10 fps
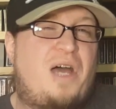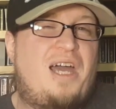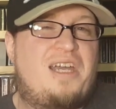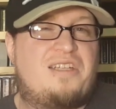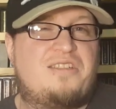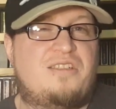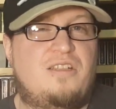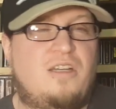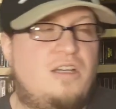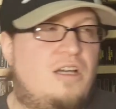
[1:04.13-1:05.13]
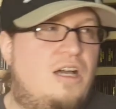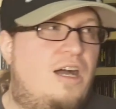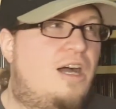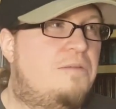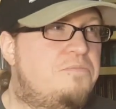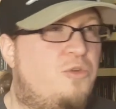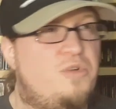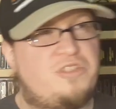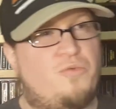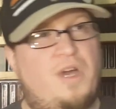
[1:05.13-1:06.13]
biased. The
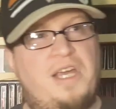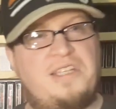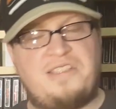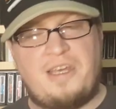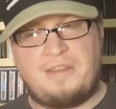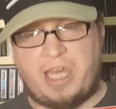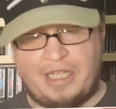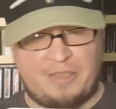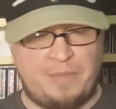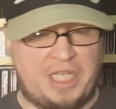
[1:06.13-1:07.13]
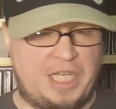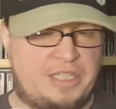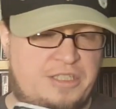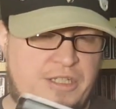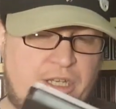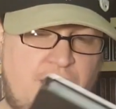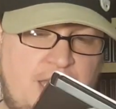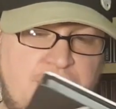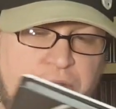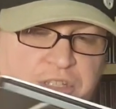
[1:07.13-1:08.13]
reason why I say that is because
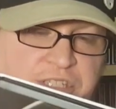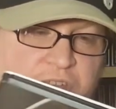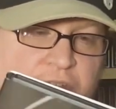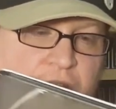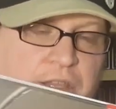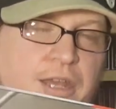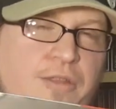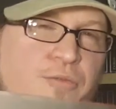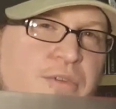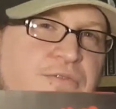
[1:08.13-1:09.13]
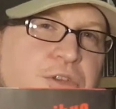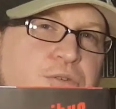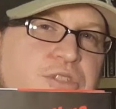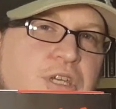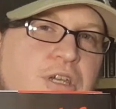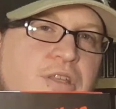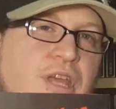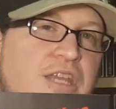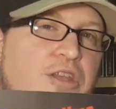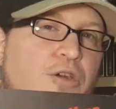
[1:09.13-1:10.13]
I noticed that a lot of the reviews,
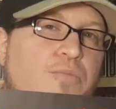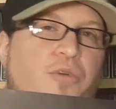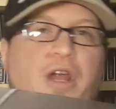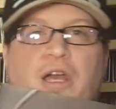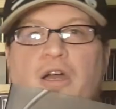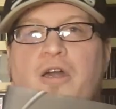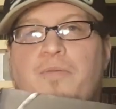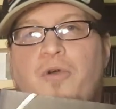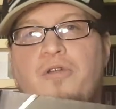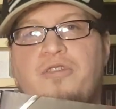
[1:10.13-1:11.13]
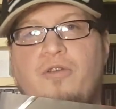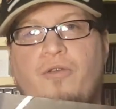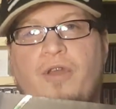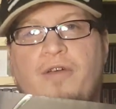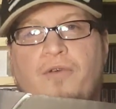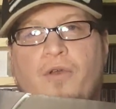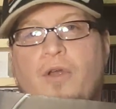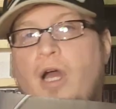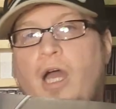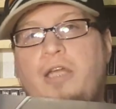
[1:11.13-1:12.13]
they know Brett on a personal level.
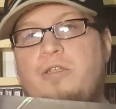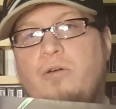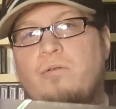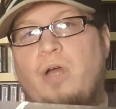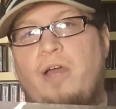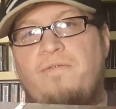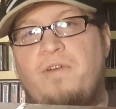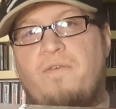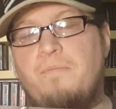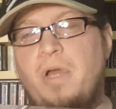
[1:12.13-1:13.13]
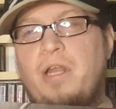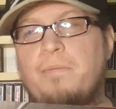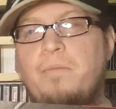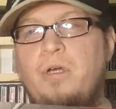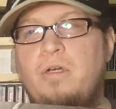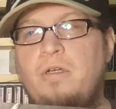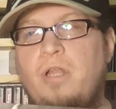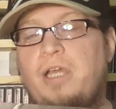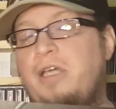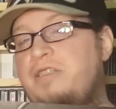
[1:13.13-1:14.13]
I don't. I've never met him.
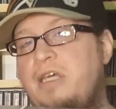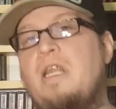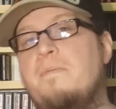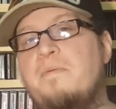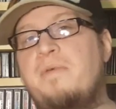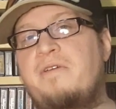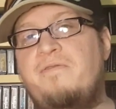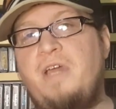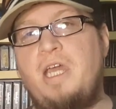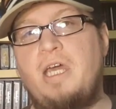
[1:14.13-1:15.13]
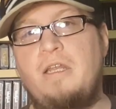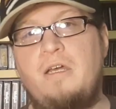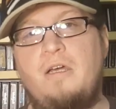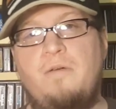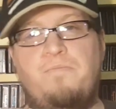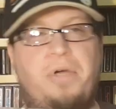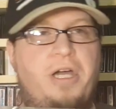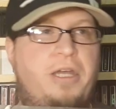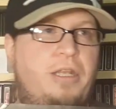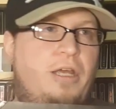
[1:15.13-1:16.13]
Like I said, I'm a big fan,
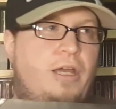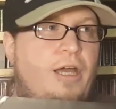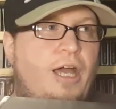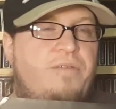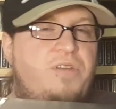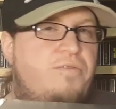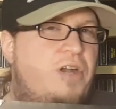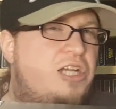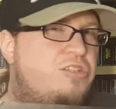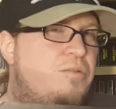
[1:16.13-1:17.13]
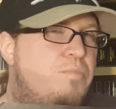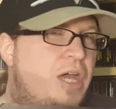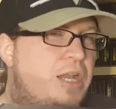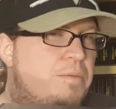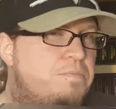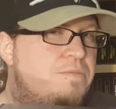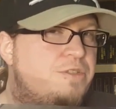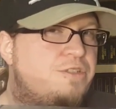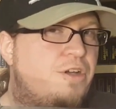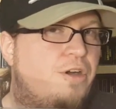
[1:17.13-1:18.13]
but I've never actually met him.
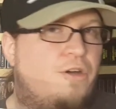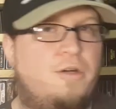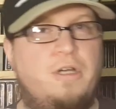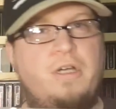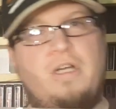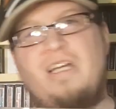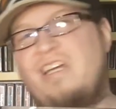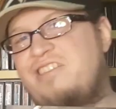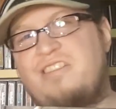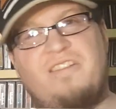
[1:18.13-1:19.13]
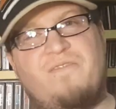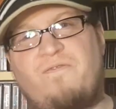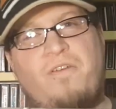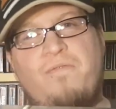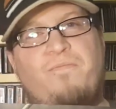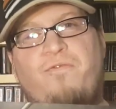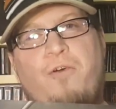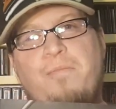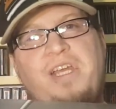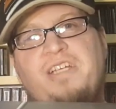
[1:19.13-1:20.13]
So it's
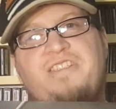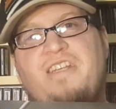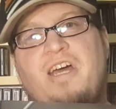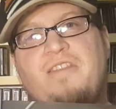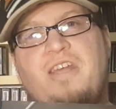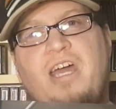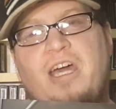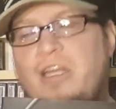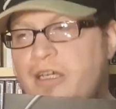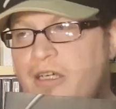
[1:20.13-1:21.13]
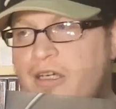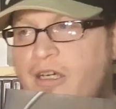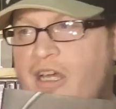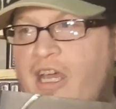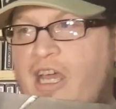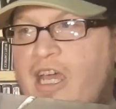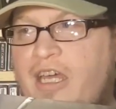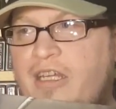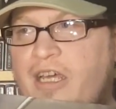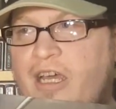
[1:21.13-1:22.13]
for me, it's not that.
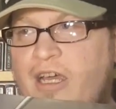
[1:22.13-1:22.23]
And